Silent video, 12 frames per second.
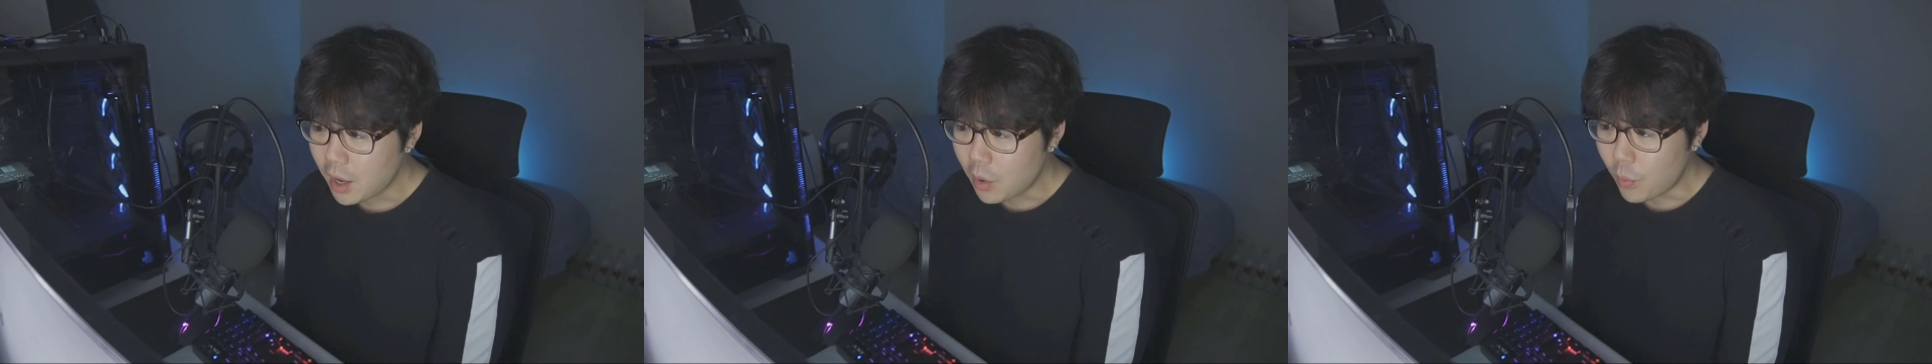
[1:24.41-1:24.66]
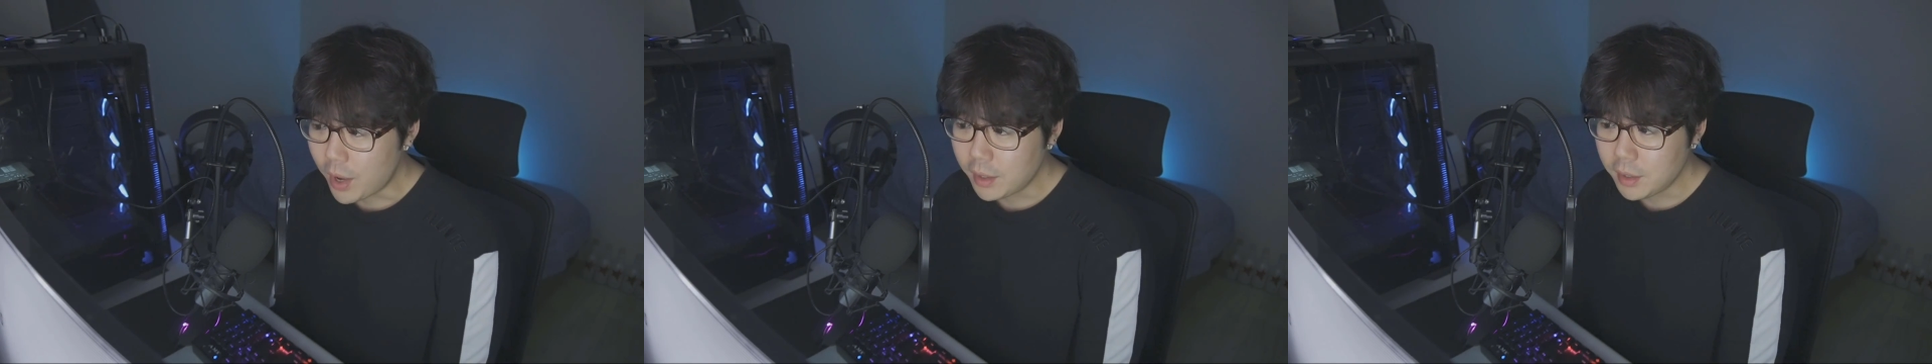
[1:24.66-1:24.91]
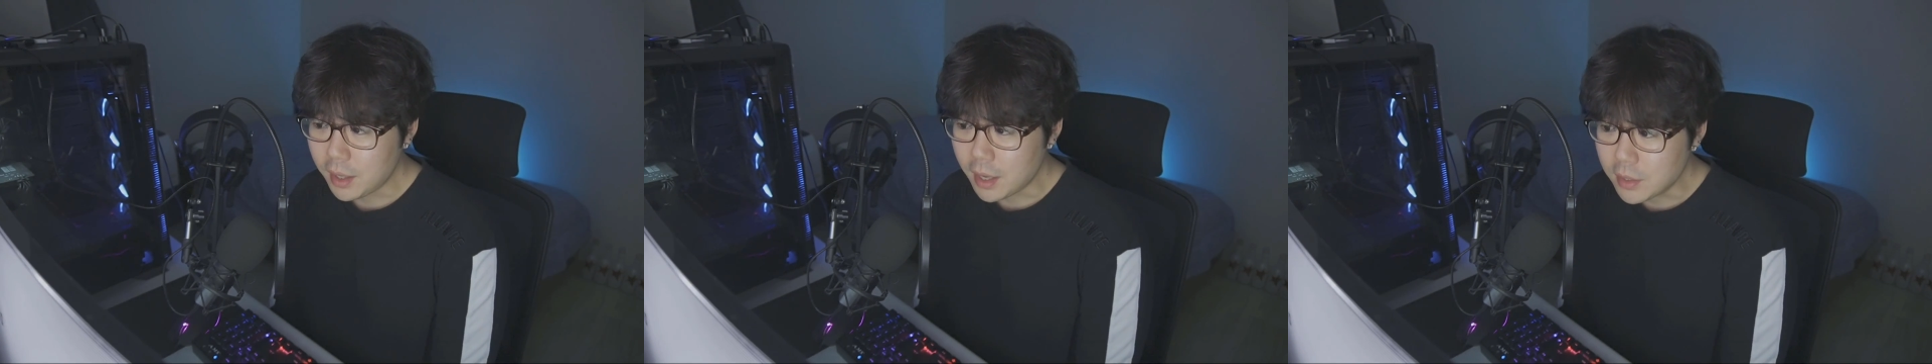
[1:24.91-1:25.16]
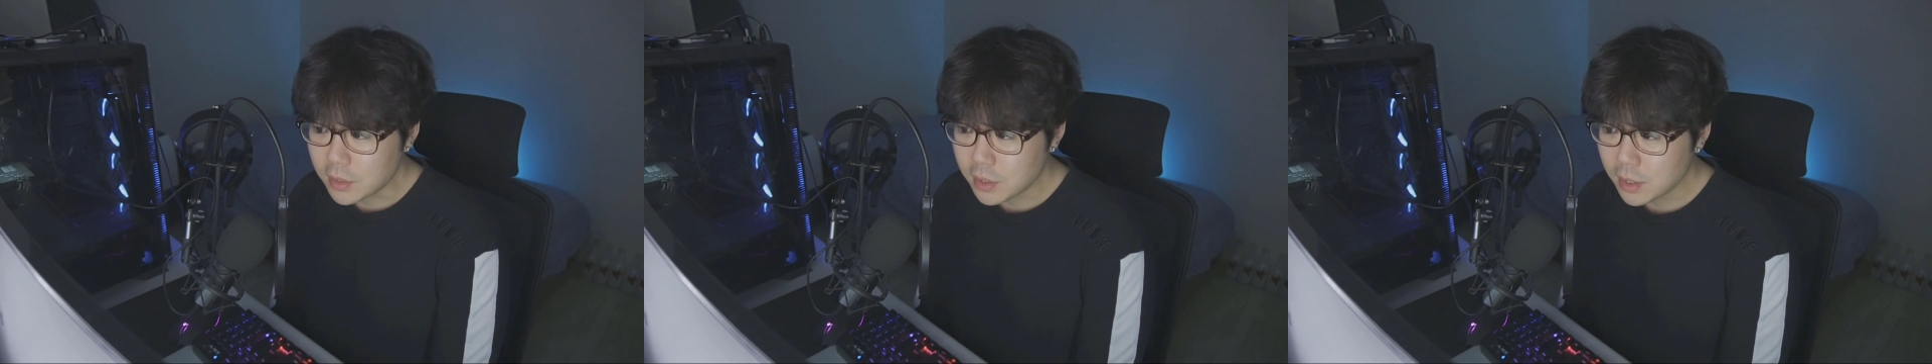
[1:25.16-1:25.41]
When the
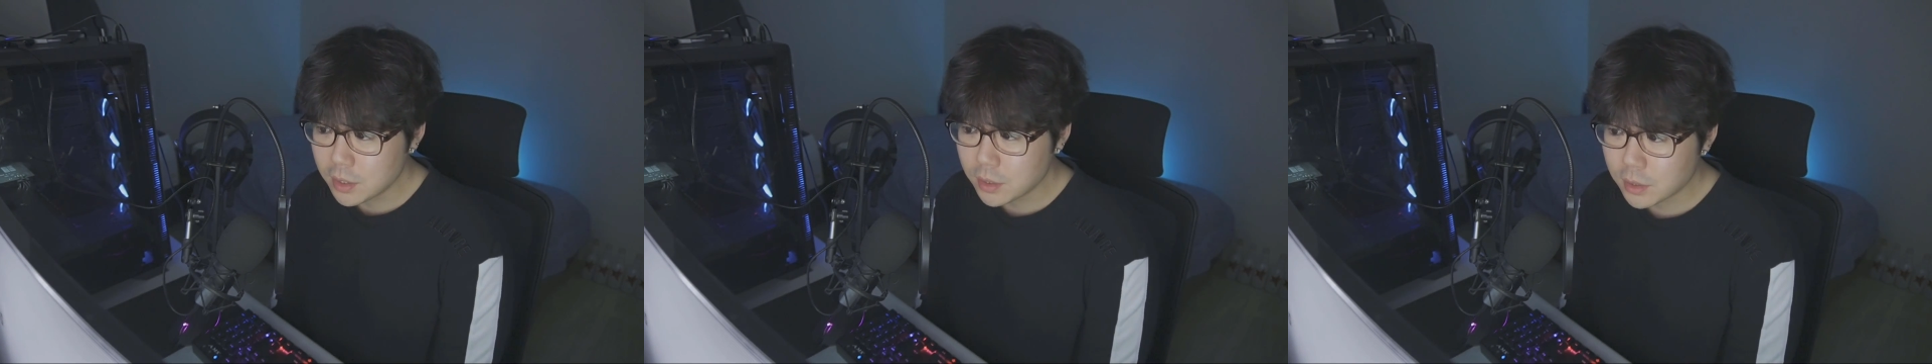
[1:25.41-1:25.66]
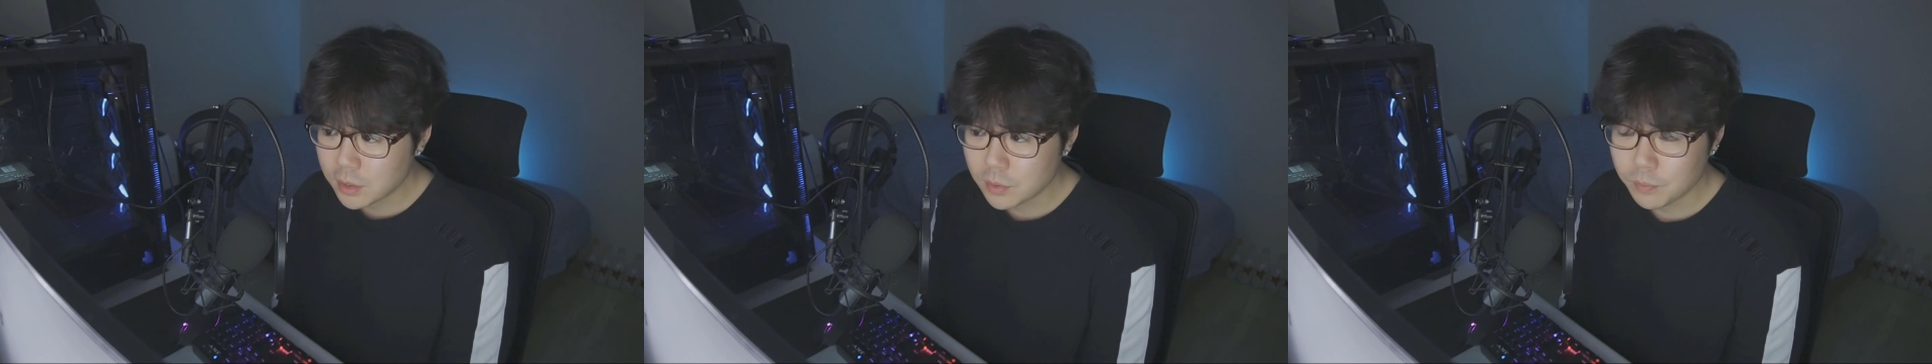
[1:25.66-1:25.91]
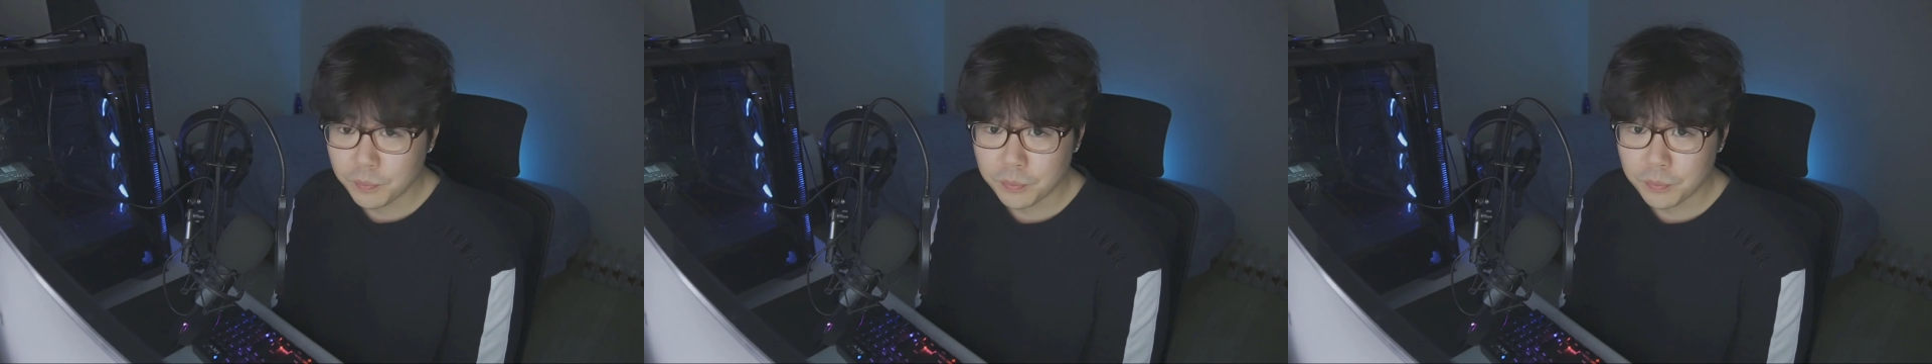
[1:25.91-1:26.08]
instance,